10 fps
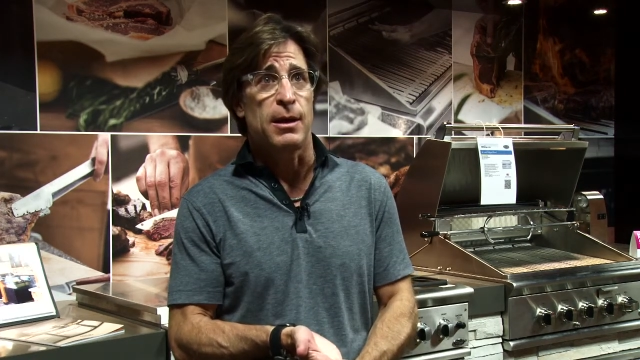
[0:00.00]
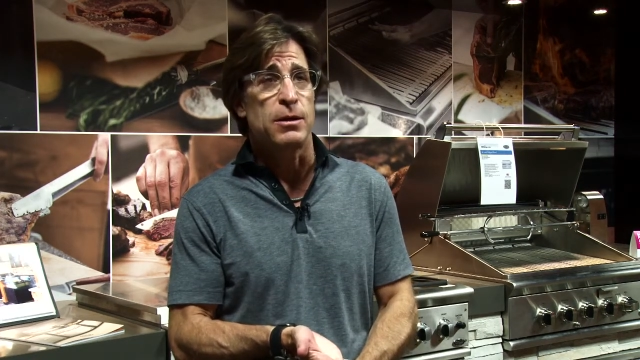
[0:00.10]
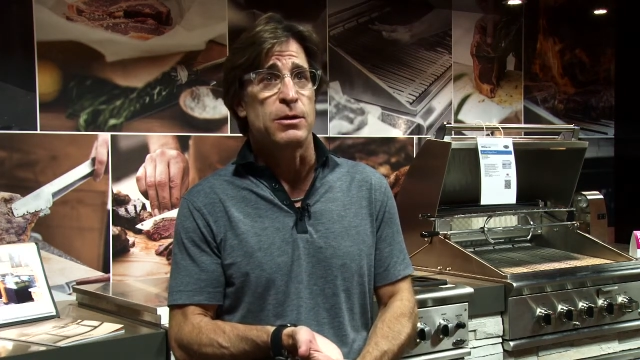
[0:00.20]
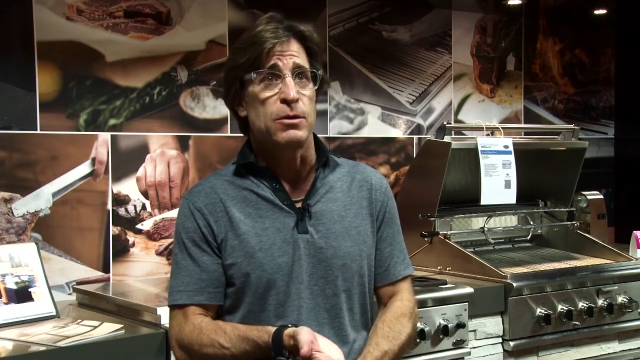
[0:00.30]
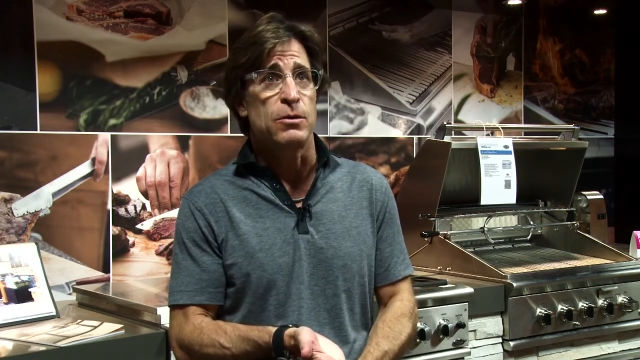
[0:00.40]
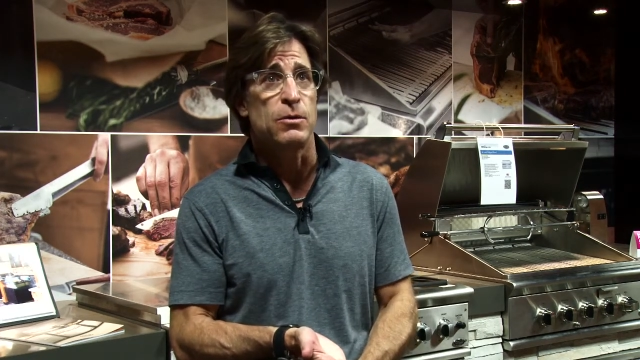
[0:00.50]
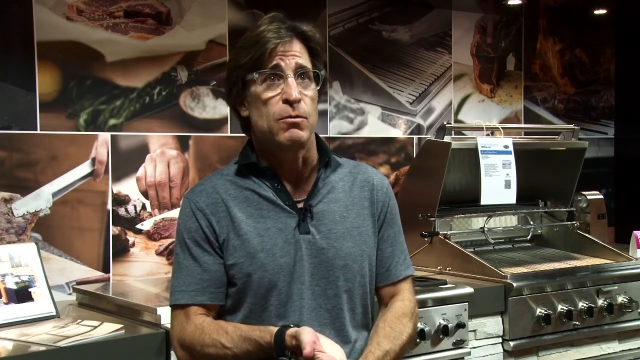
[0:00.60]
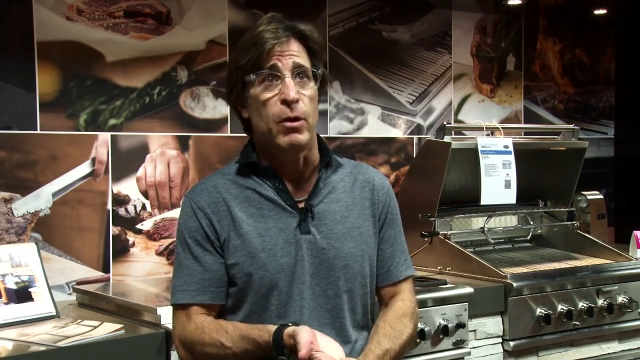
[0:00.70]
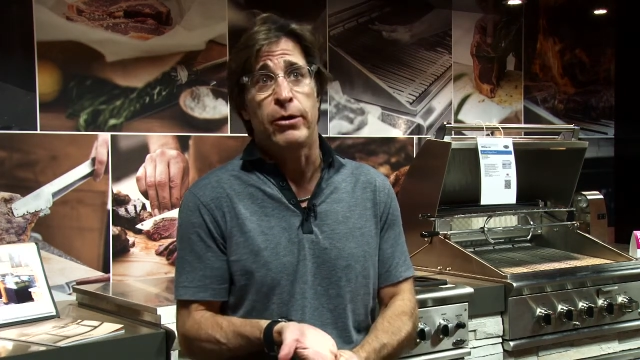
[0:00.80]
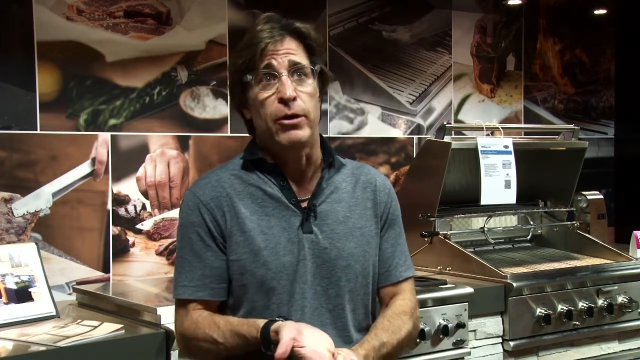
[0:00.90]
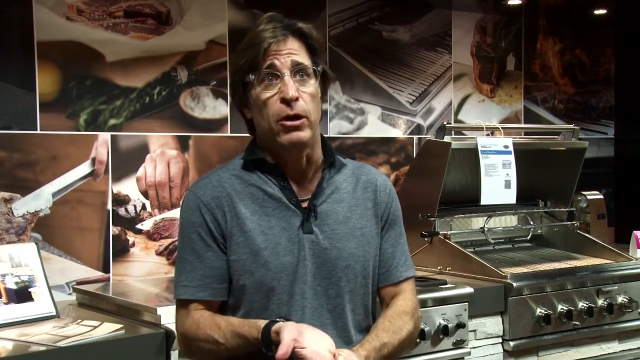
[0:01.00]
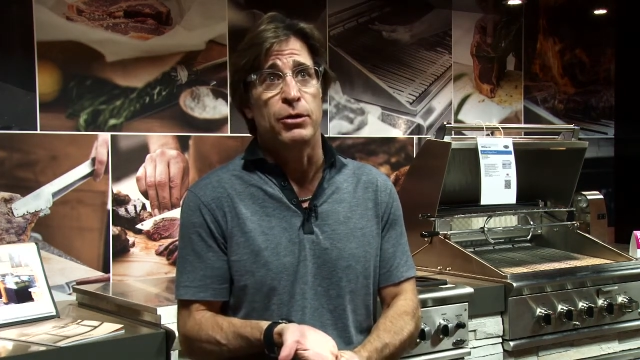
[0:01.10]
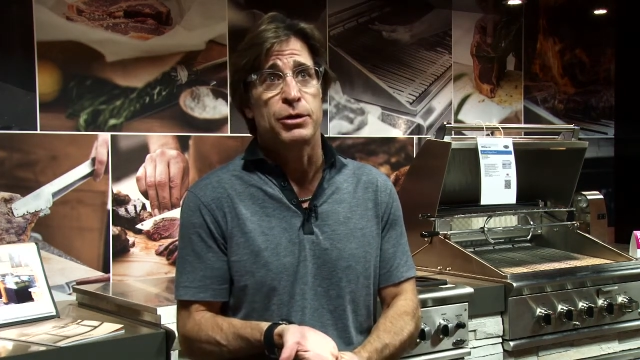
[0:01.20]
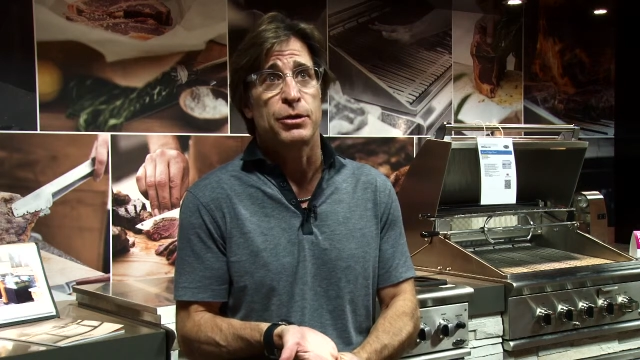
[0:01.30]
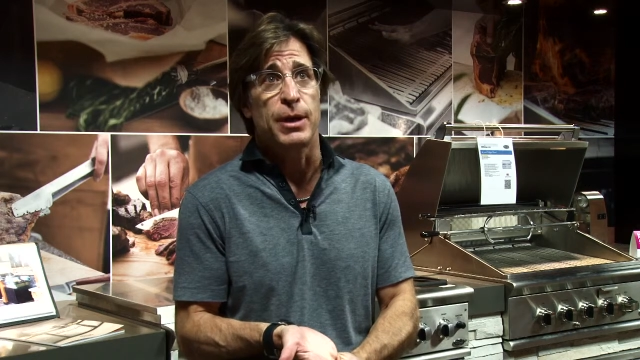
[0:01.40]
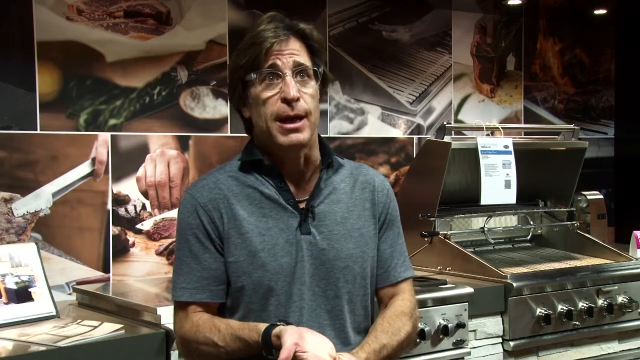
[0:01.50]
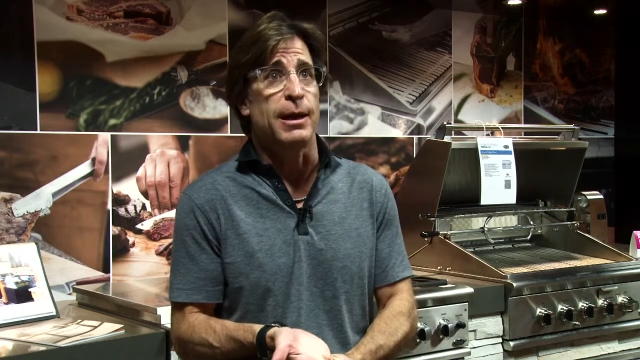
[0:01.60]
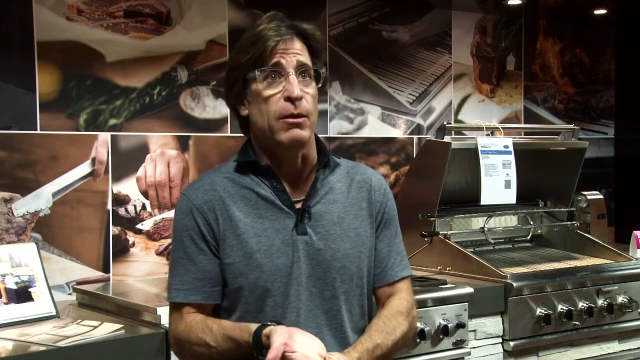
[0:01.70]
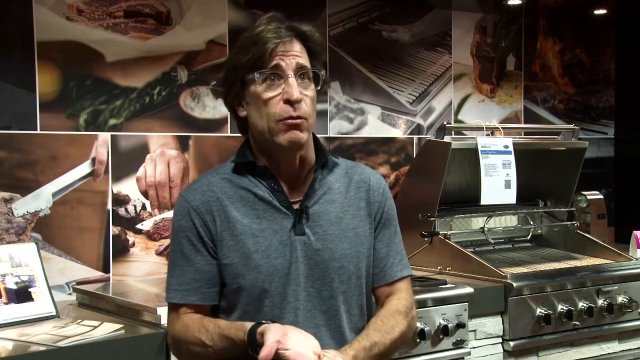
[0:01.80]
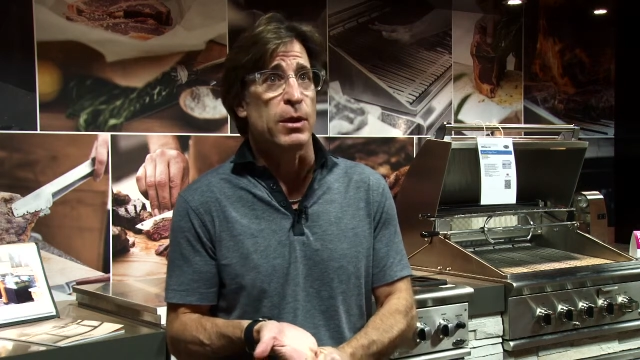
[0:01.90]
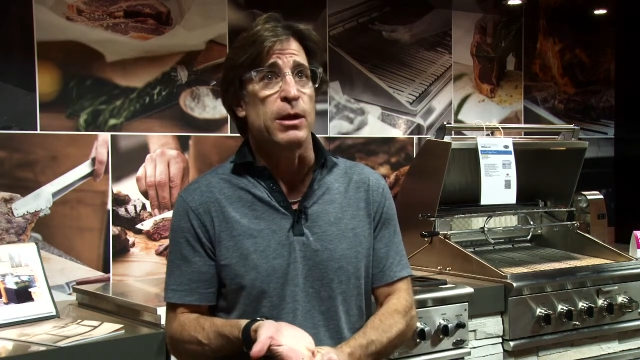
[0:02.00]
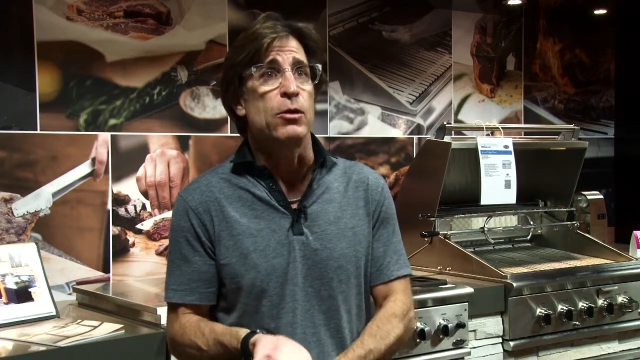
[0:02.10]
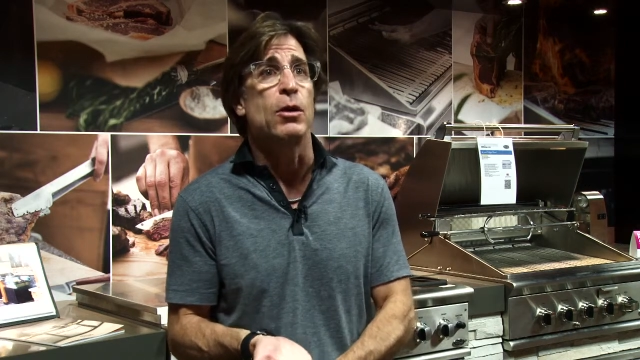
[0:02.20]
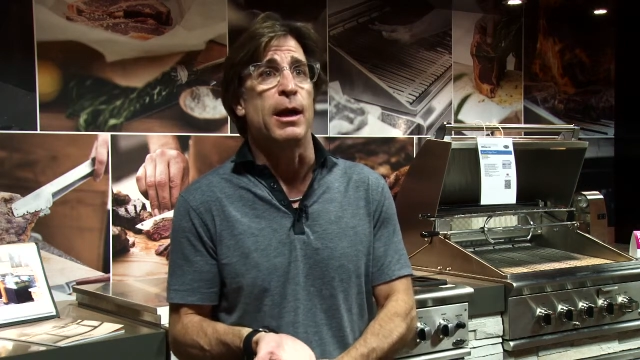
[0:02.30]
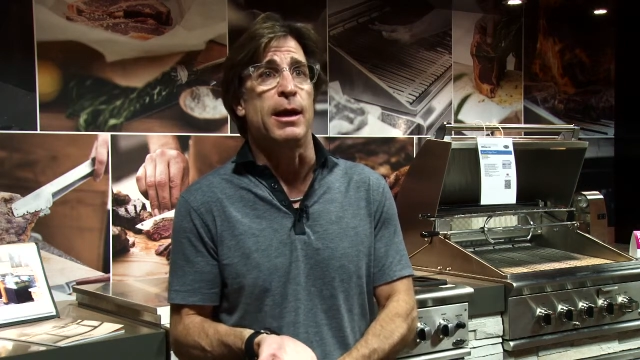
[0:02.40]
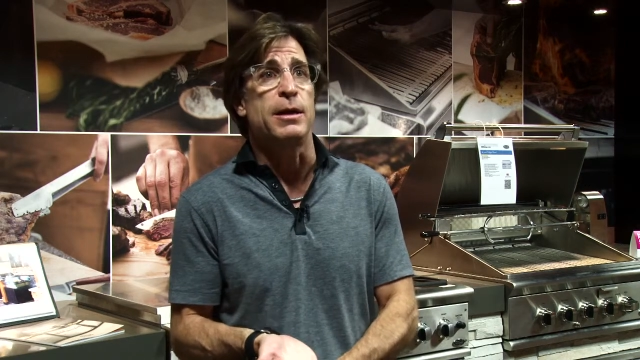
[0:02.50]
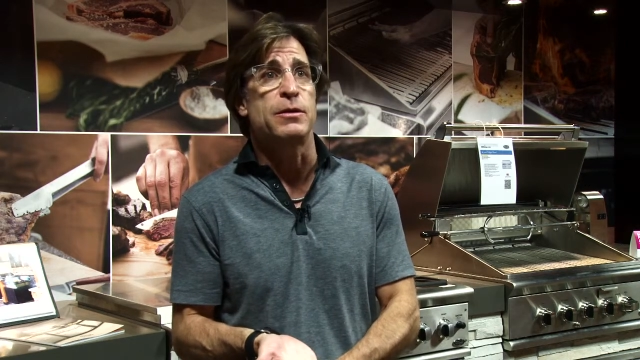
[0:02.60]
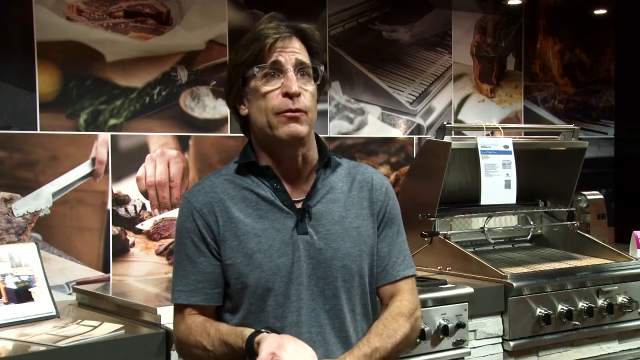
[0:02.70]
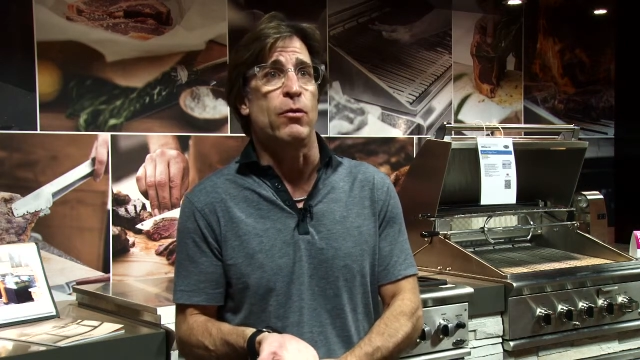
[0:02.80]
into barter dollars that I can reutilize